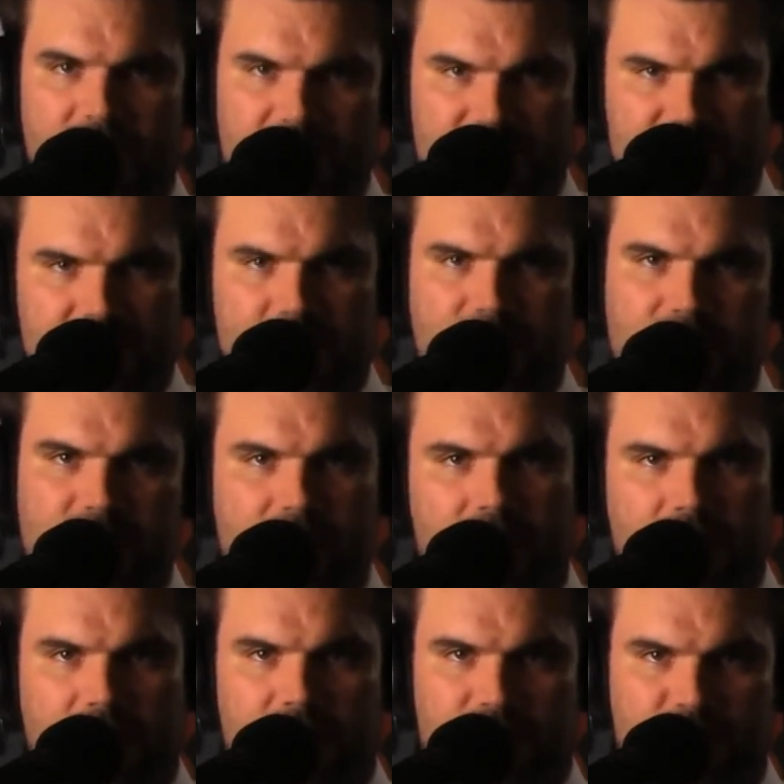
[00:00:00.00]
ideals it
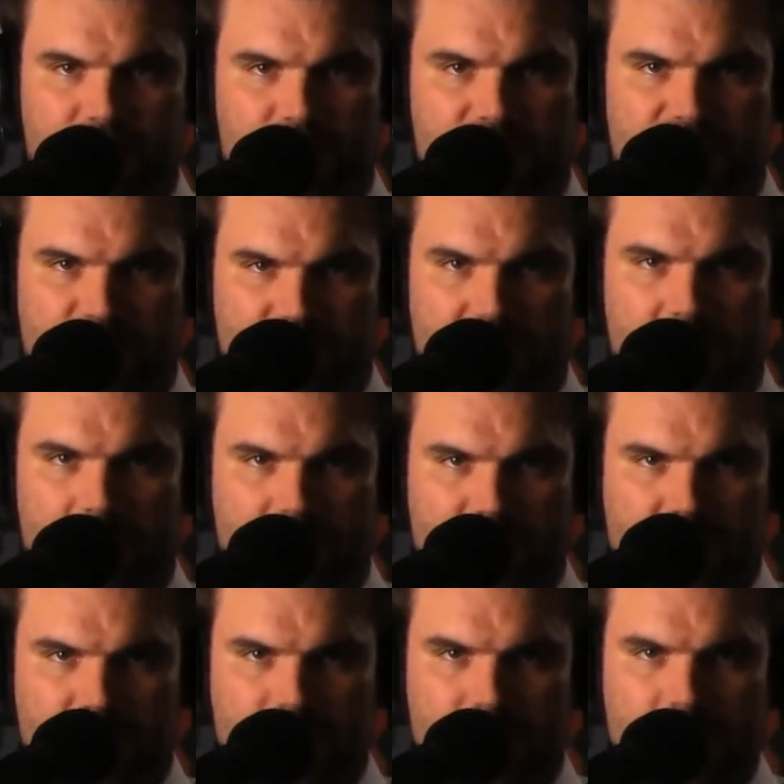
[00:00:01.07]
claims to
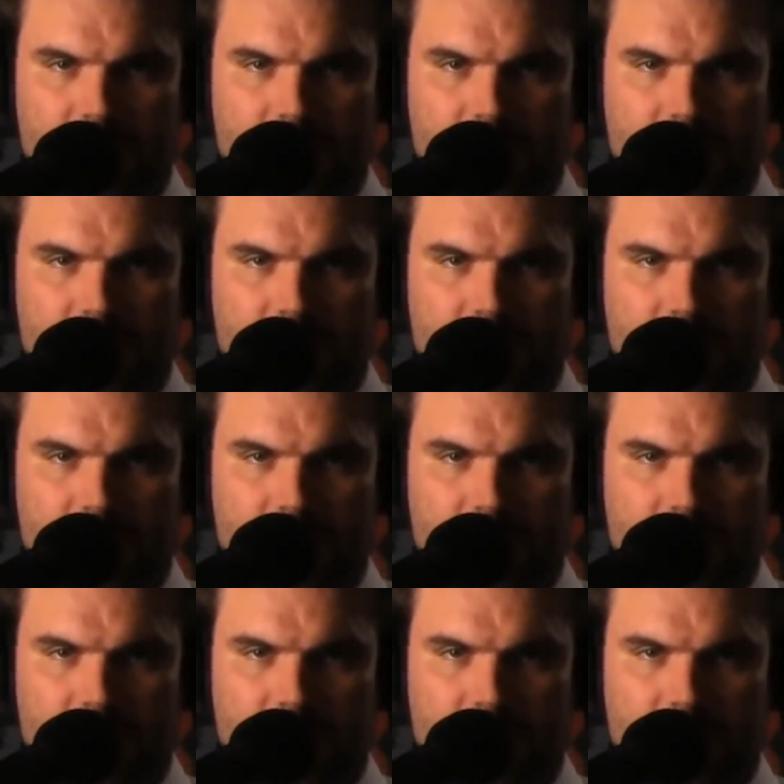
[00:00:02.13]
espouse.